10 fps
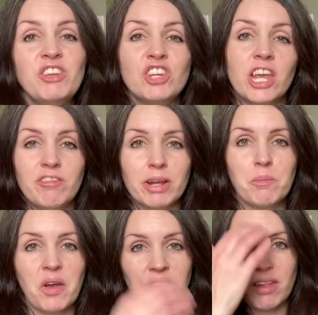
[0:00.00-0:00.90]
cheering
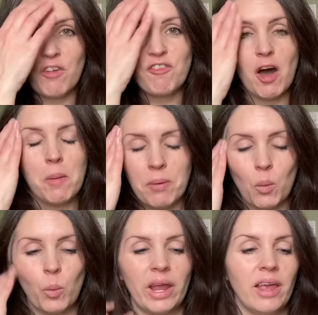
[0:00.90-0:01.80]
myself up
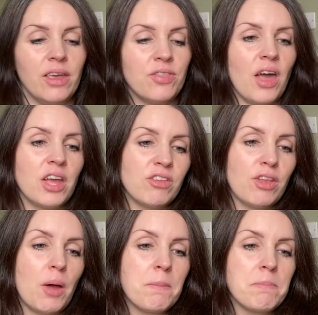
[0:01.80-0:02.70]
with
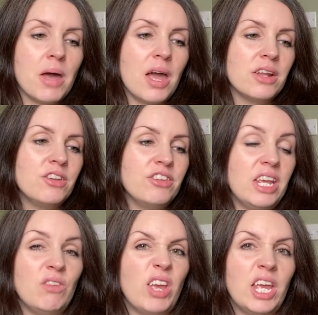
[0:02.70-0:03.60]
some
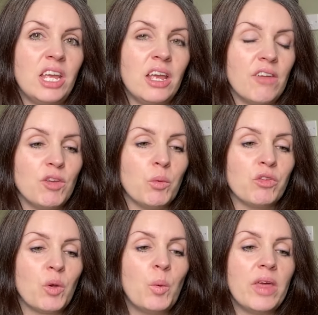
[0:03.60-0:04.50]
TV, if you want
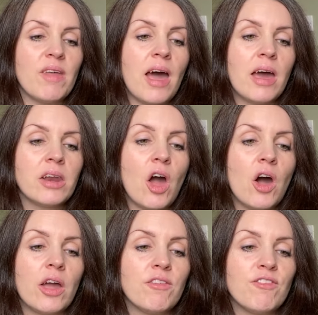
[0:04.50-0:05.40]
to call it that.
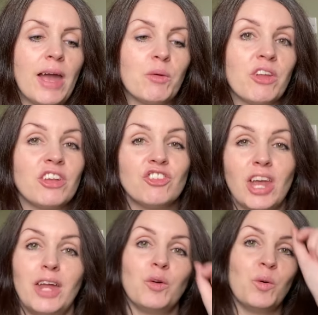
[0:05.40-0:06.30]
I found a
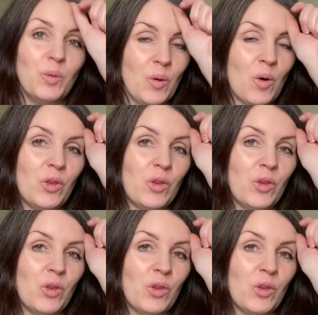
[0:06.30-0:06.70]
channel on